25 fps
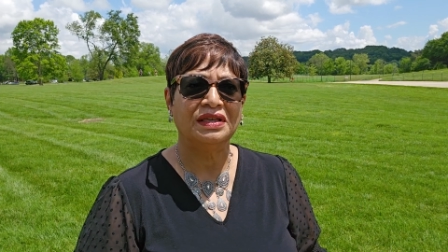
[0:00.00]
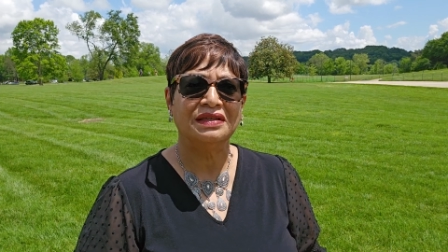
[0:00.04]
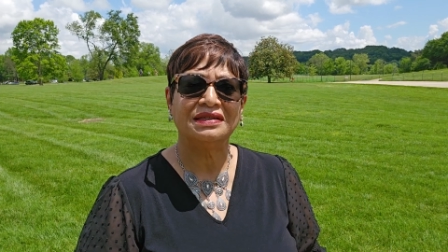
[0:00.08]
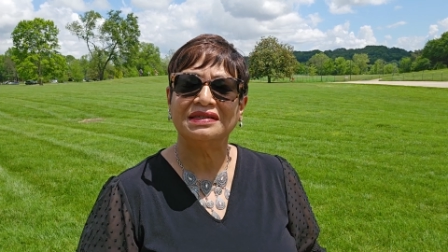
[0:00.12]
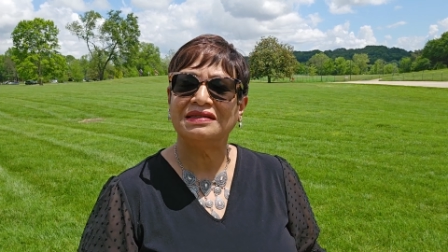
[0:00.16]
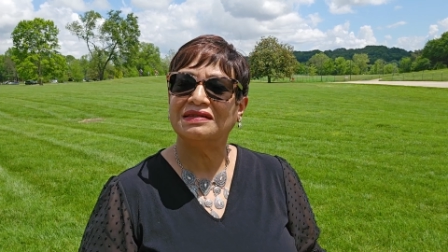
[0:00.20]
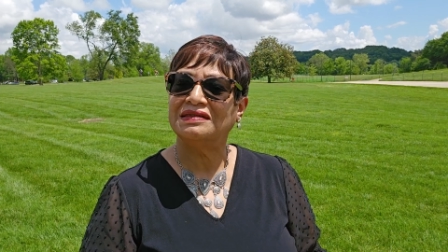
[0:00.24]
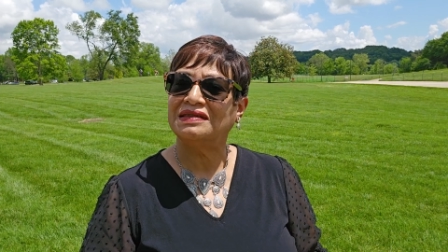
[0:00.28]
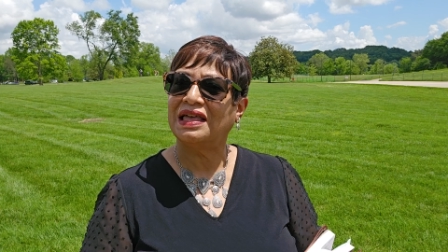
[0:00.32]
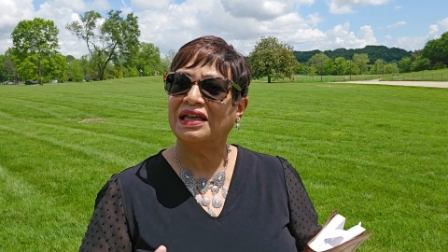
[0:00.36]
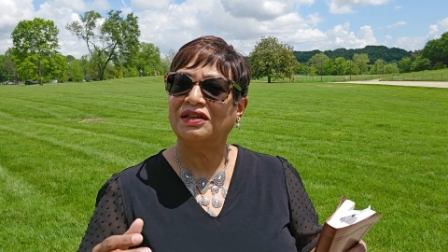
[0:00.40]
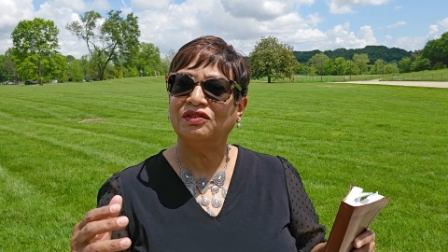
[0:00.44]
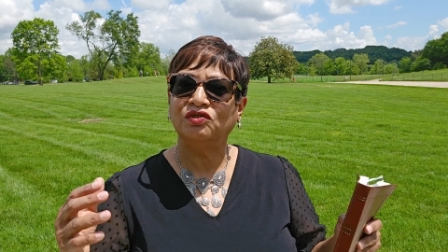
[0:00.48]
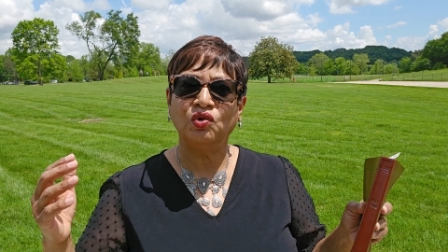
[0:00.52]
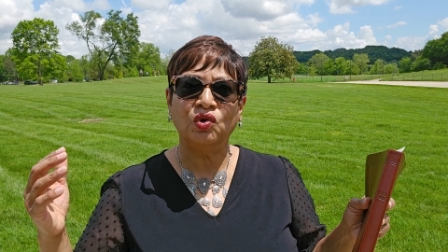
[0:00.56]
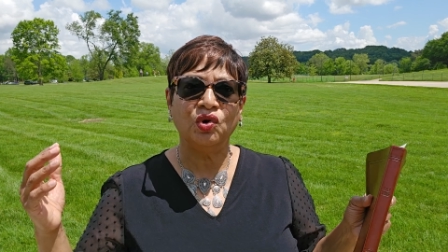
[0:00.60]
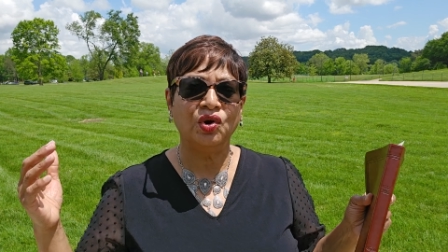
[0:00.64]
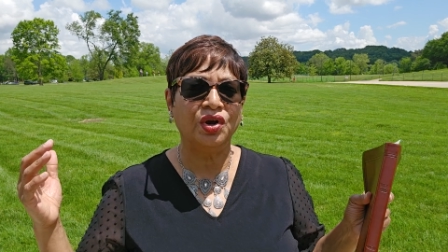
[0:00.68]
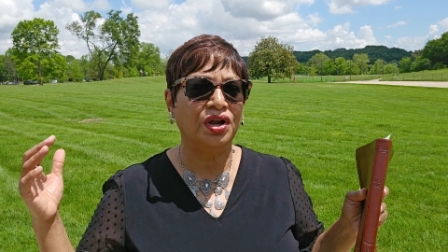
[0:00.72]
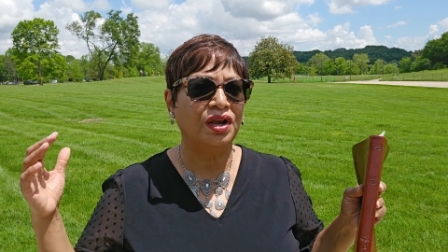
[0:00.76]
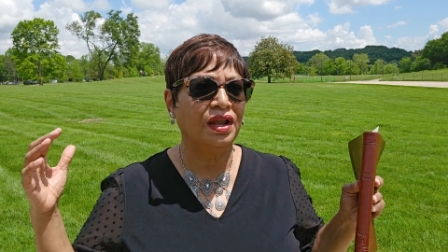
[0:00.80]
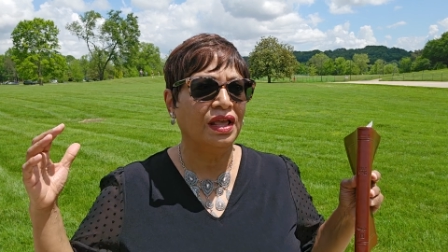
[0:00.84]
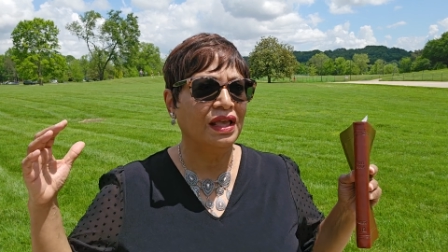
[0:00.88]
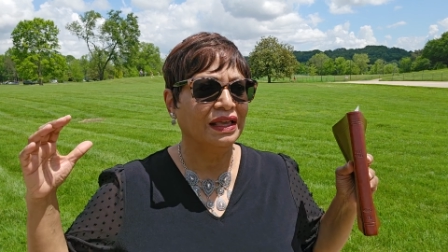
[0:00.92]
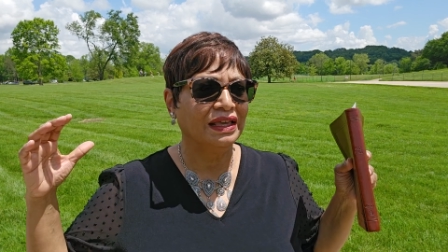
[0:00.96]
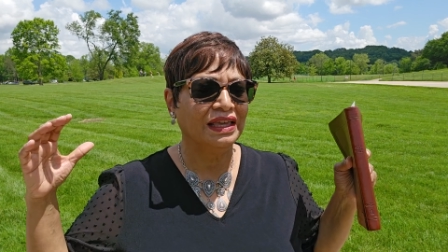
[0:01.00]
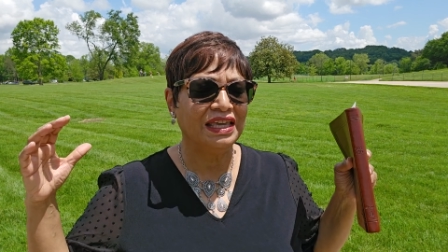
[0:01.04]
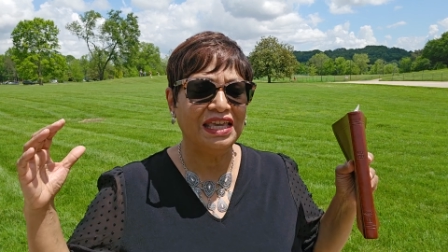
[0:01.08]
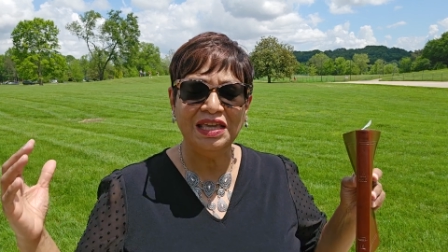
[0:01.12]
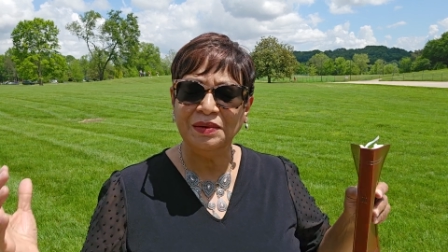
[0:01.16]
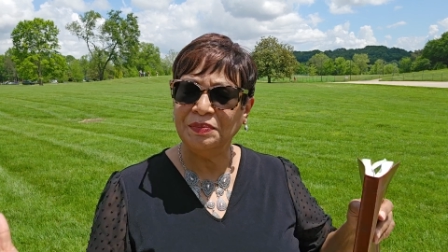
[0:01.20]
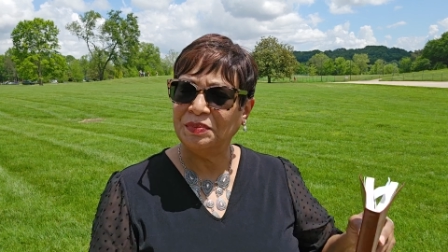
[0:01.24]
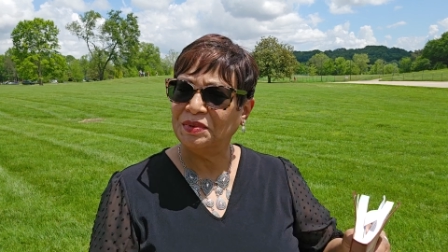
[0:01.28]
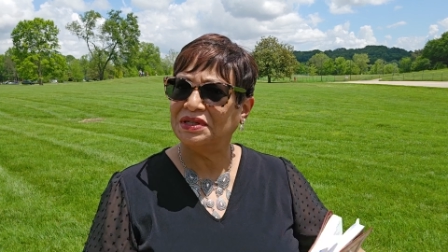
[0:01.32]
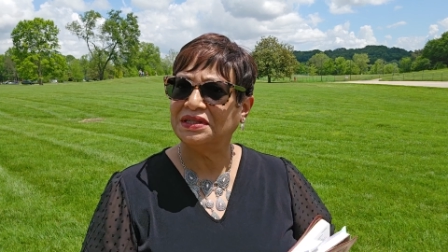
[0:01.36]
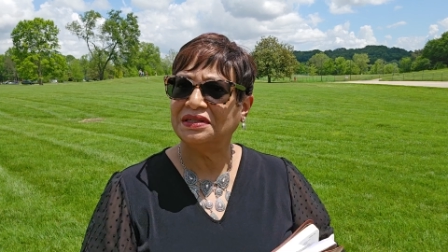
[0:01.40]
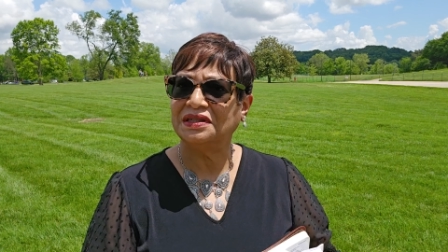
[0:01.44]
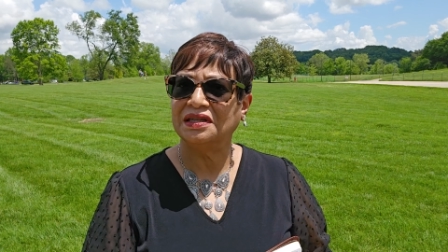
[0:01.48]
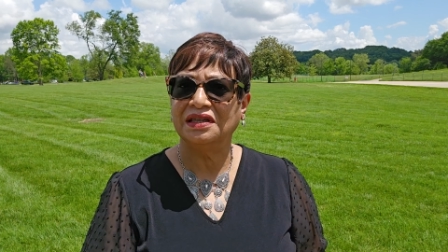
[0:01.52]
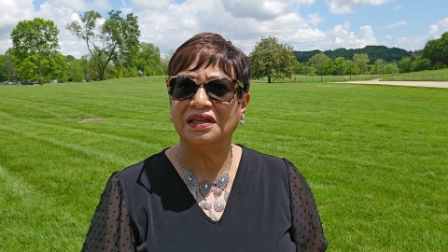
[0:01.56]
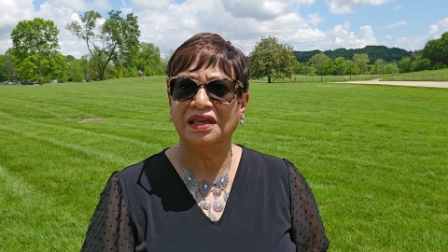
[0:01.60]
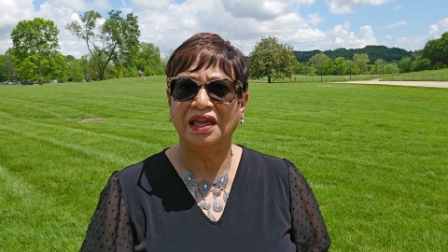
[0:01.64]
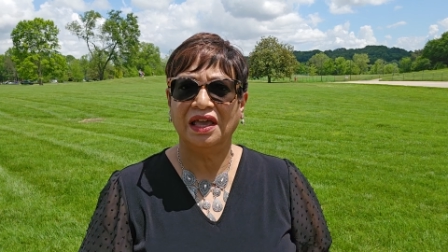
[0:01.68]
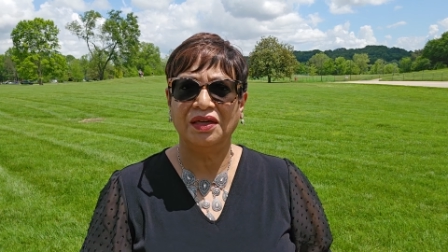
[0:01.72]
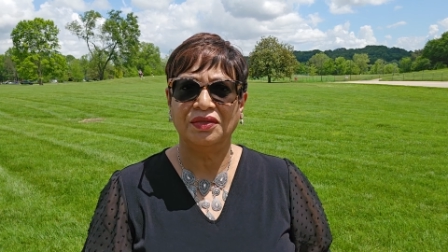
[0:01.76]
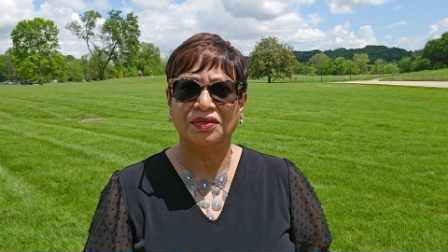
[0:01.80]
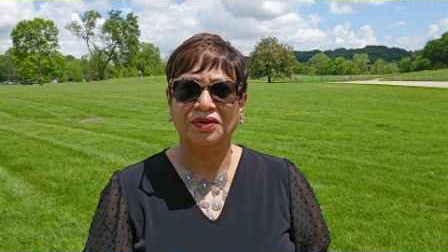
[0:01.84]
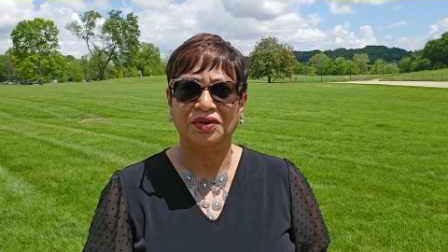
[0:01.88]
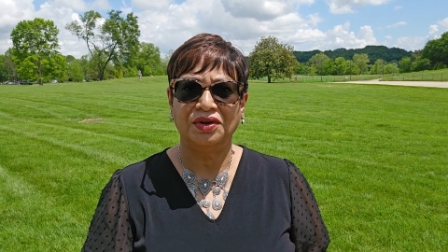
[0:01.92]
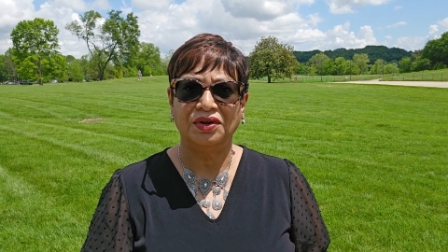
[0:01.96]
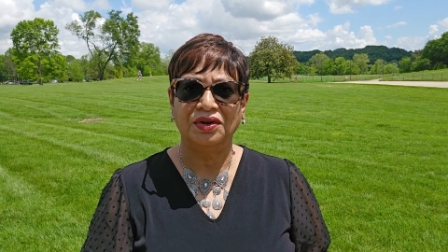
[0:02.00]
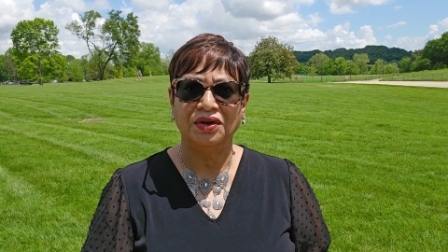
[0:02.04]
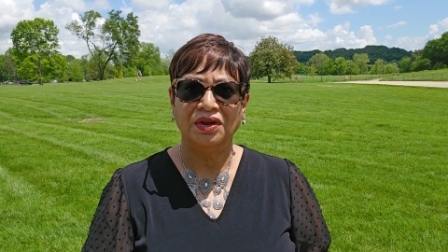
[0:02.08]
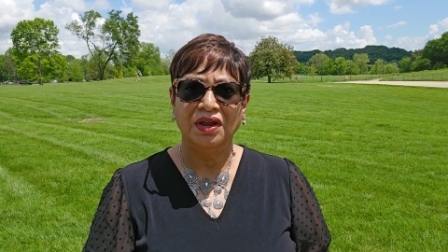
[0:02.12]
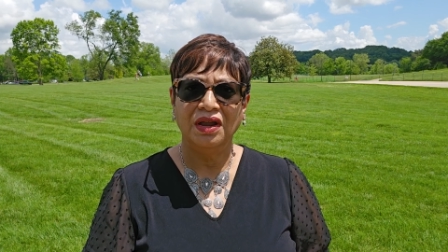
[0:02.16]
It's like, Lord, keep us together.